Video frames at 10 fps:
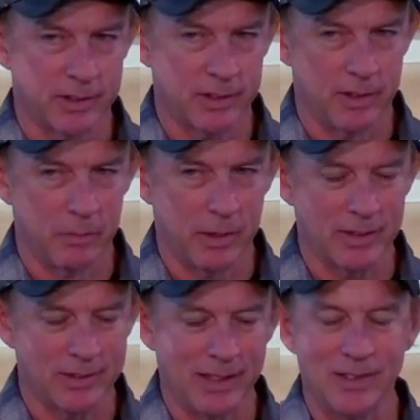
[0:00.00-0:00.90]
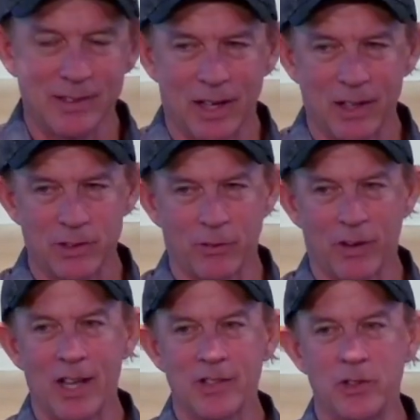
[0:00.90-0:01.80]
Because He desires for
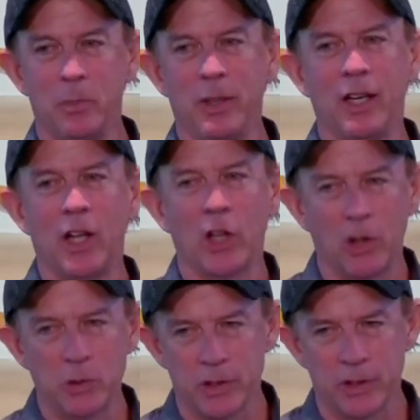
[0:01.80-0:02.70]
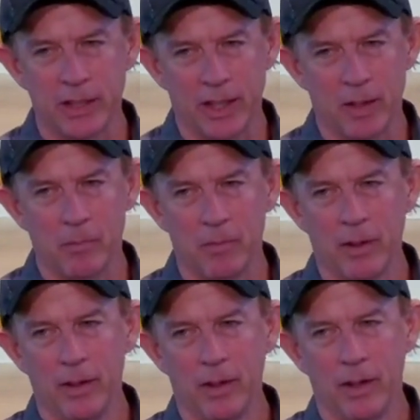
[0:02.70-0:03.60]
us to be closer to Him
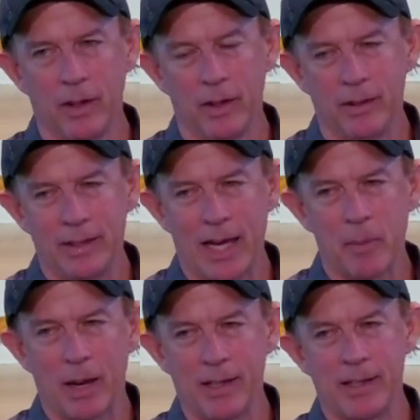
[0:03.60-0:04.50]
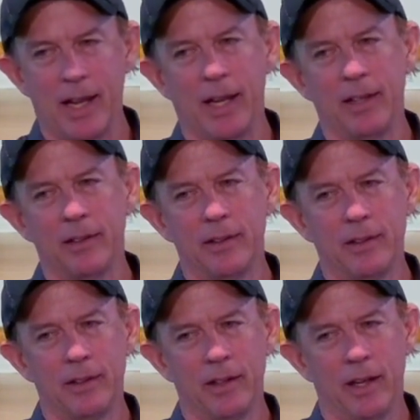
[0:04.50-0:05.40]
day by day.
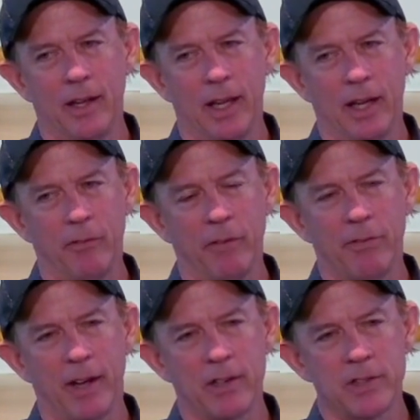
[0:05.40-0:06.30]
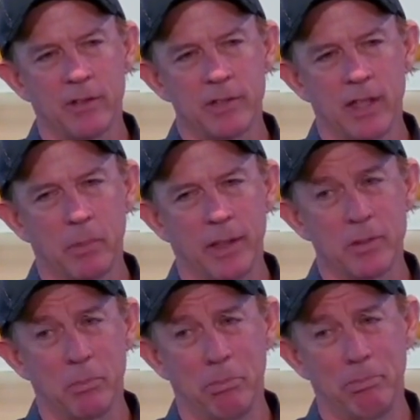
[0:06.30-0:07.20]
And if we find ourselves in that place of
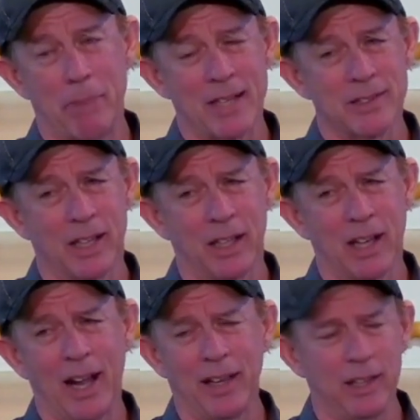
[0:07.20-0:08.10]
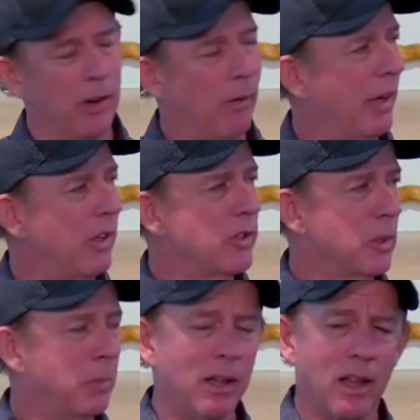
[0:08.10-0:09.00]
backsliding, I, you know, I used to
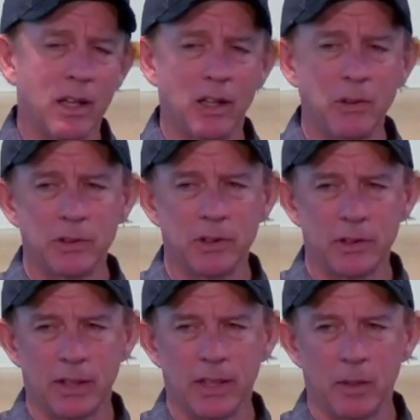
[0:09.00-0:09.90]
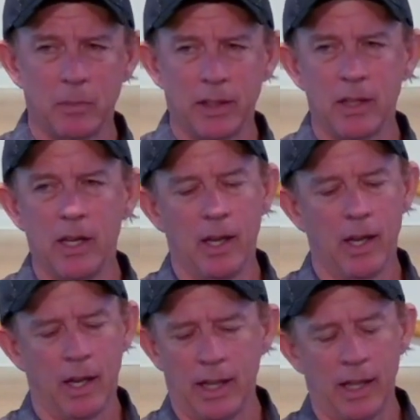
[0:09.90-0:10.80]
be a lot closer to Him. I,
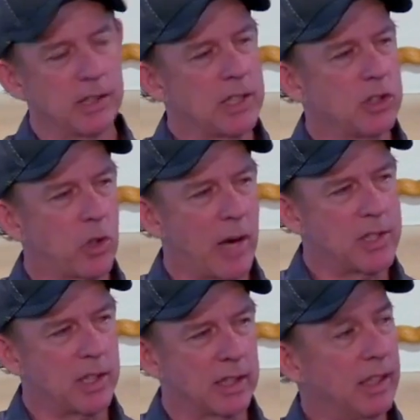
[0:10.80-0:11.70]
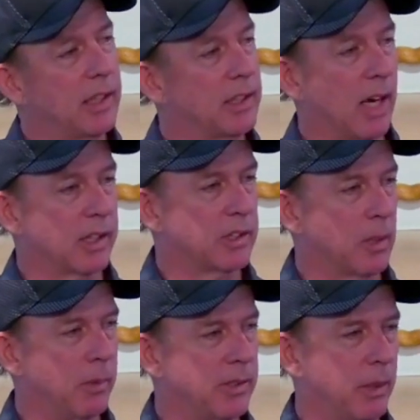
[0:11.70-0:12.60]
it's a tragic thing to talk to somebody
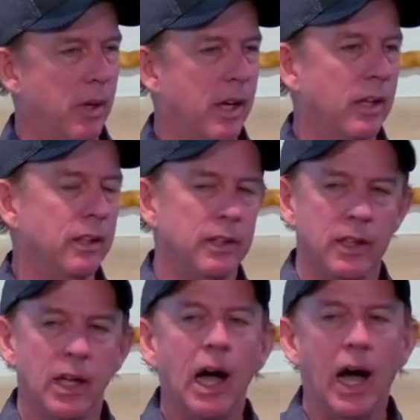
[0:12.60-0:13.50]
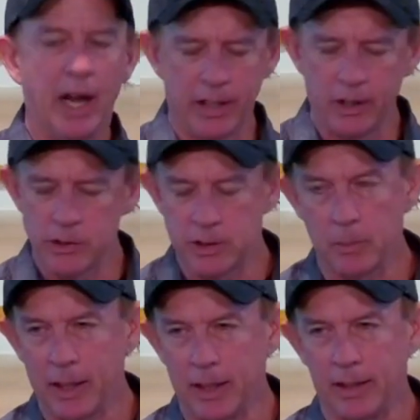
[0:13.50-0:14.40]
and say, well, I used to be